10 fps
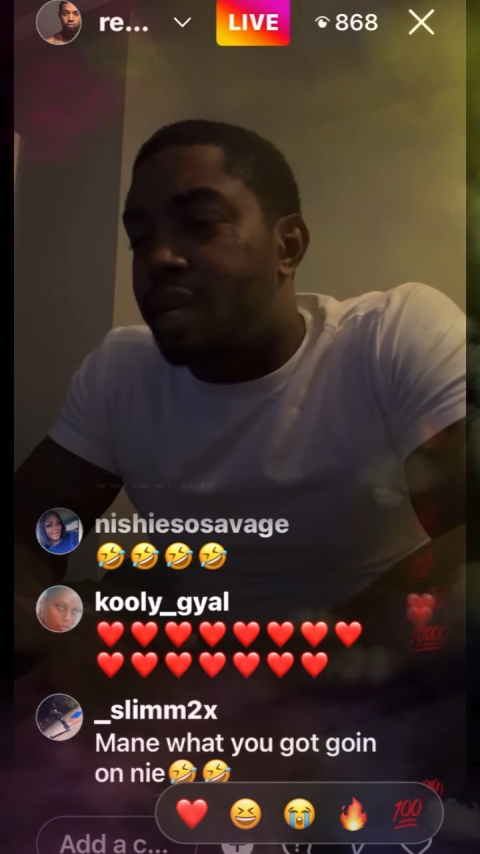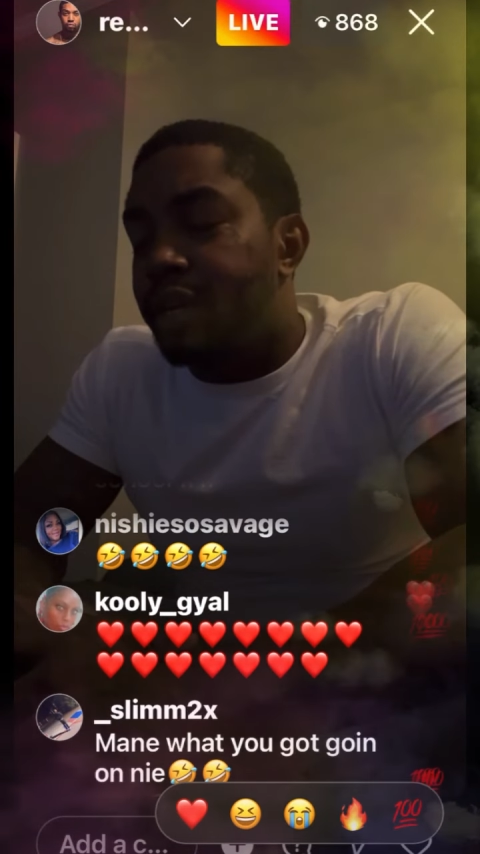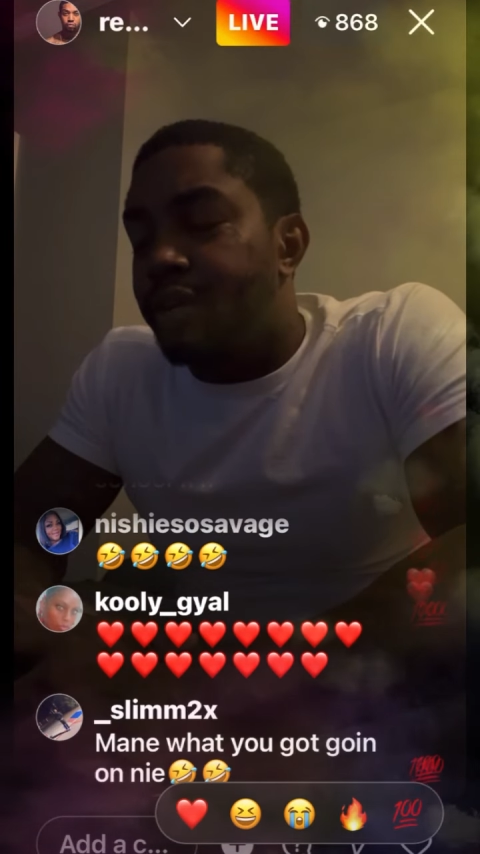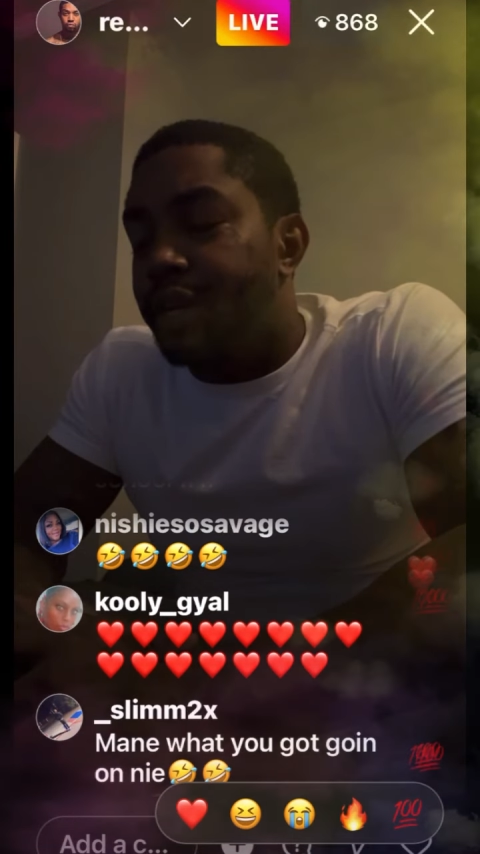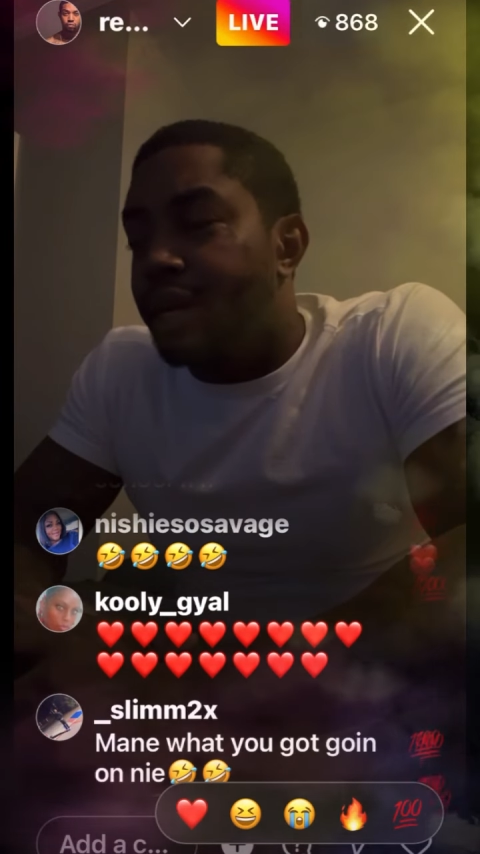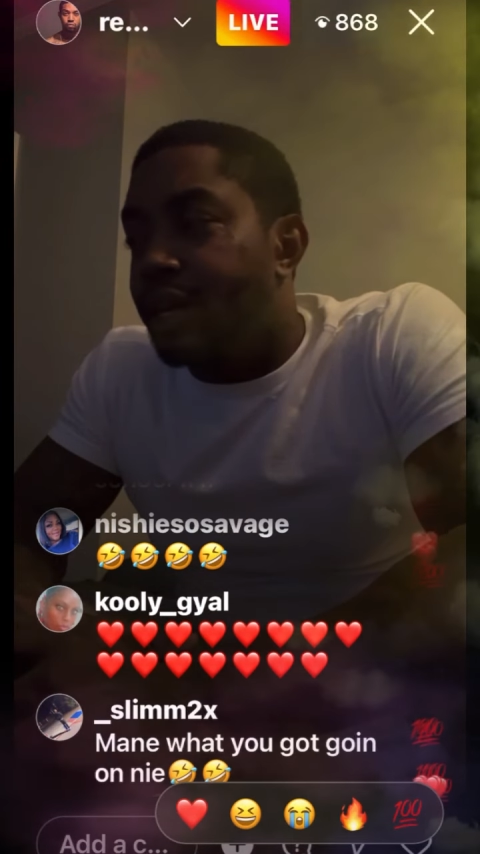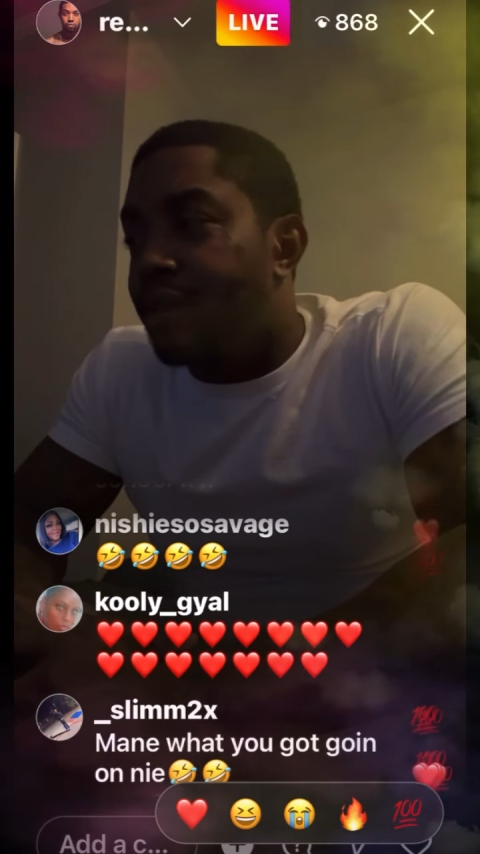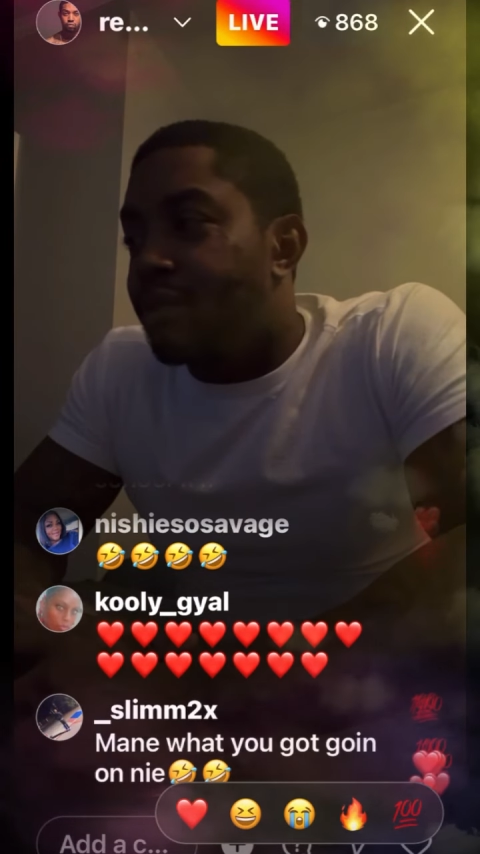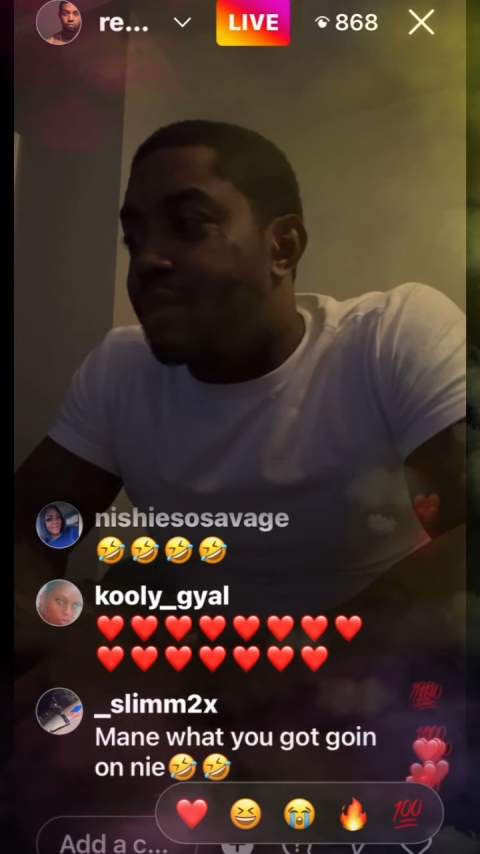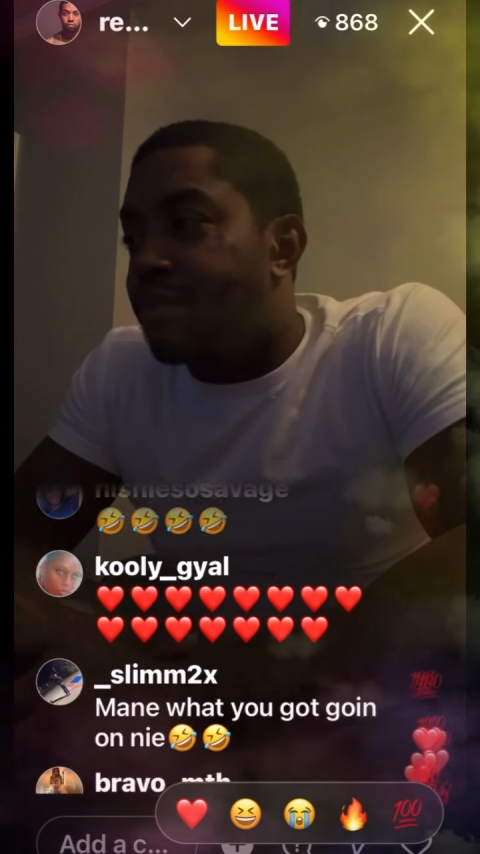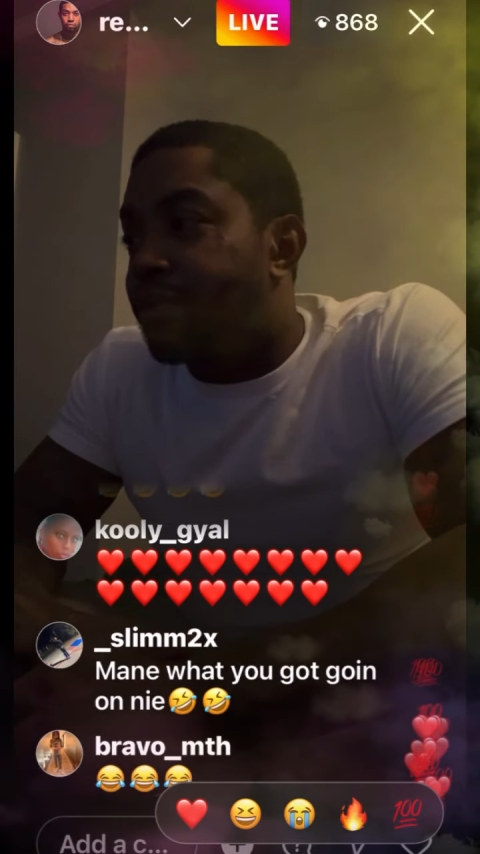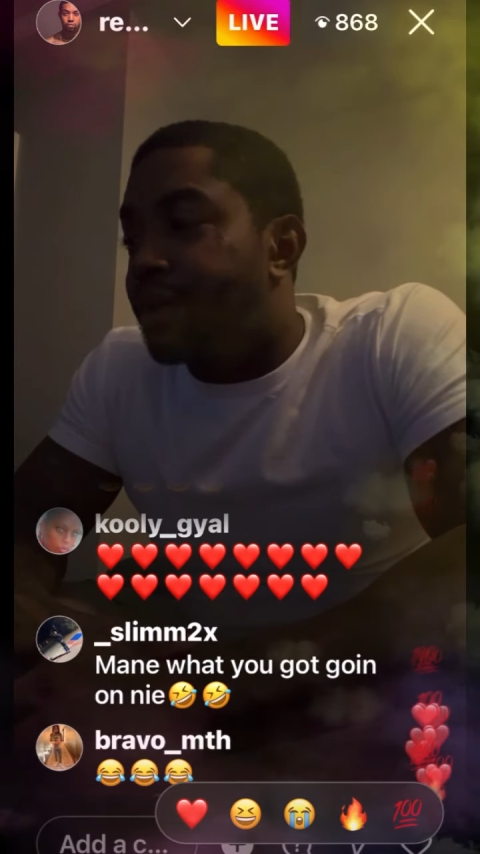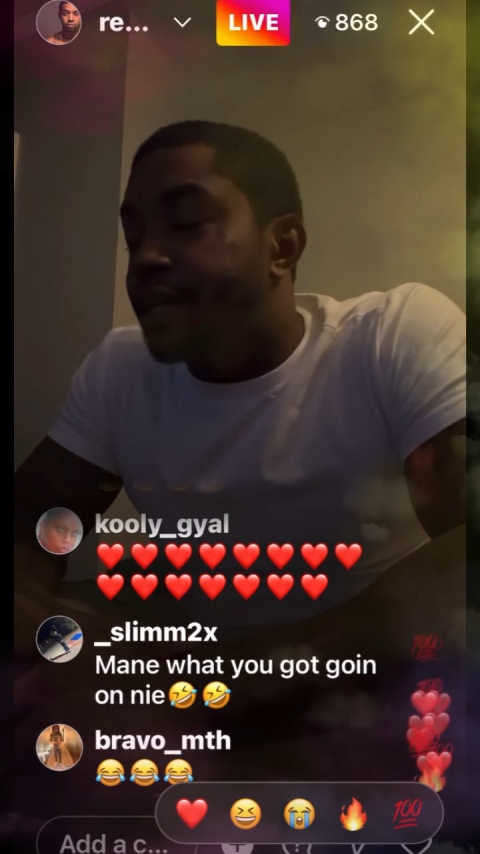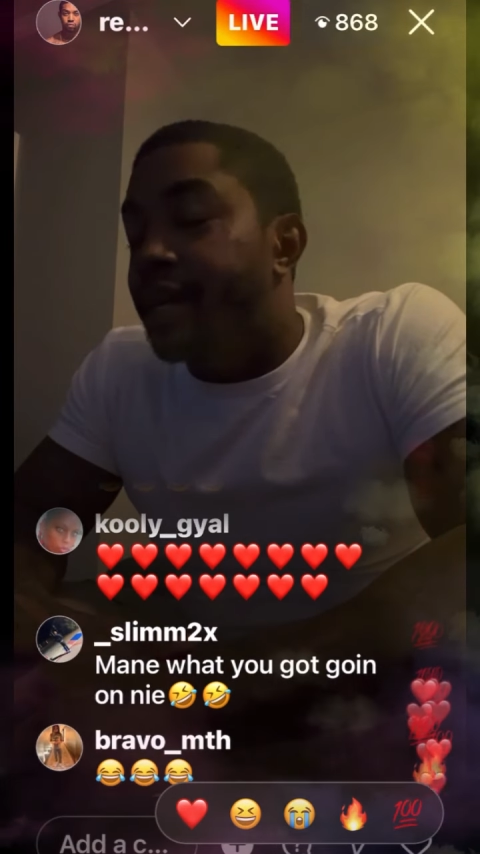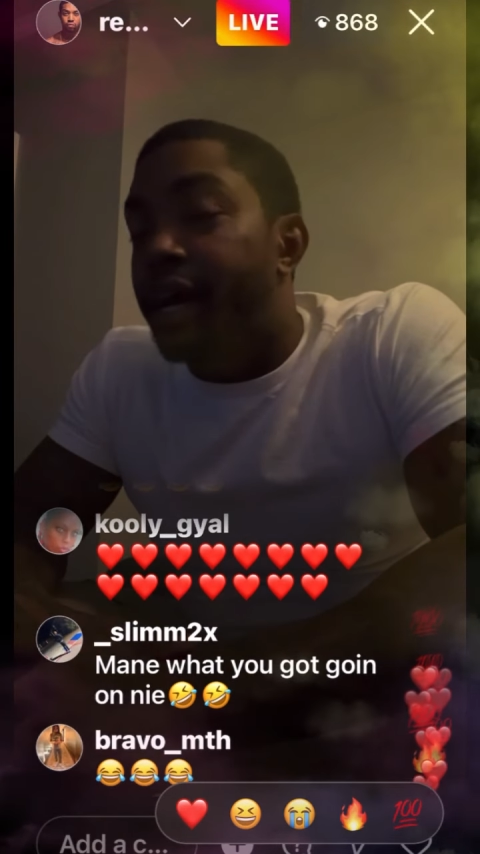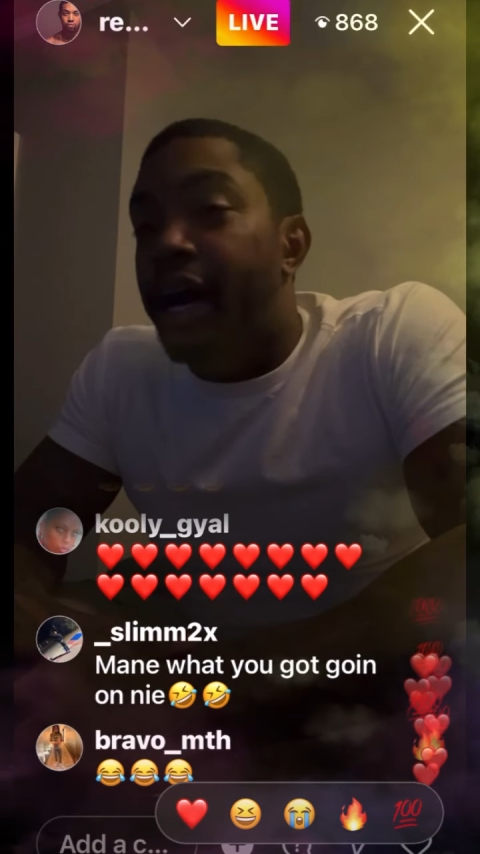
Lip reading: Cause I know y'all like, what the fuck?